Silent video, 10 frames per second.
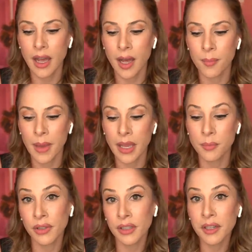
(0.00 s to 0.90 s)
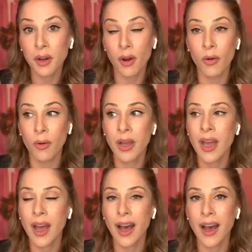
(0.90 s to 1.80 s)
Um, and Politico
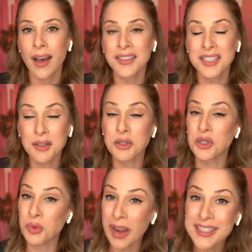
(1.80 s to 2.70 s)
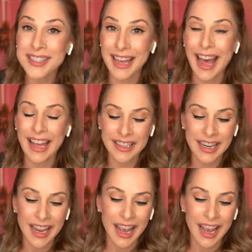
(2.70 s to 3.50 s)
uh, did address that.